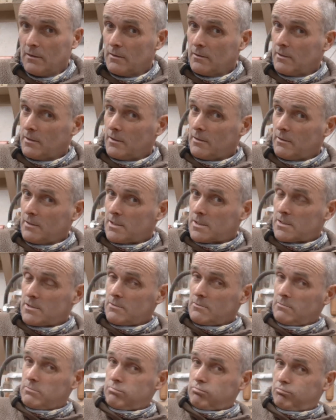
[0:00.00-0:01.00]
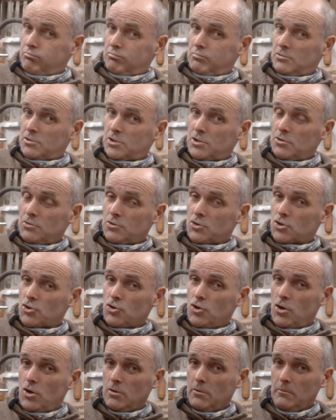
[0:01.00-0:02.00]
you know, he's still
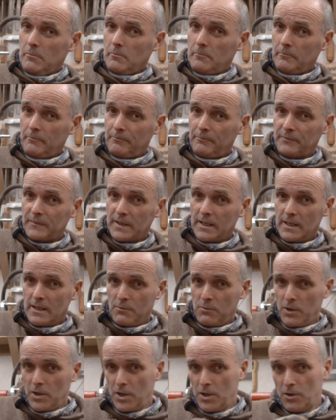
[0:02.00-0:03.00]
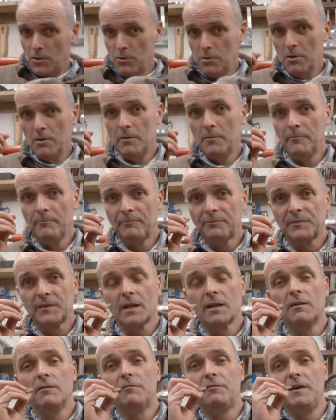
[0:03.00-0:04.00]
strong, and he will
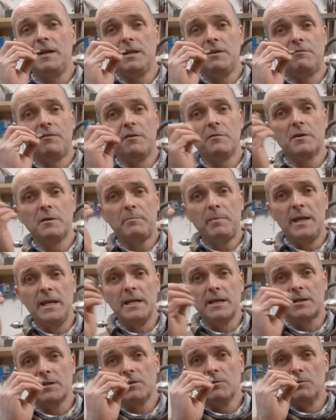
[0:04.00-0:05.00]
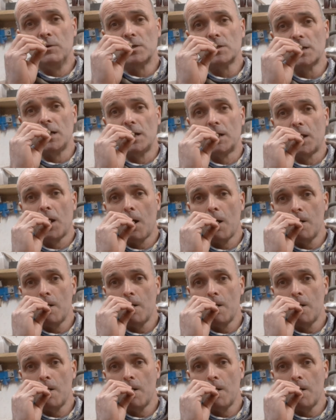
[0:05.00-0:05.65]
feed from the beak. You watch it.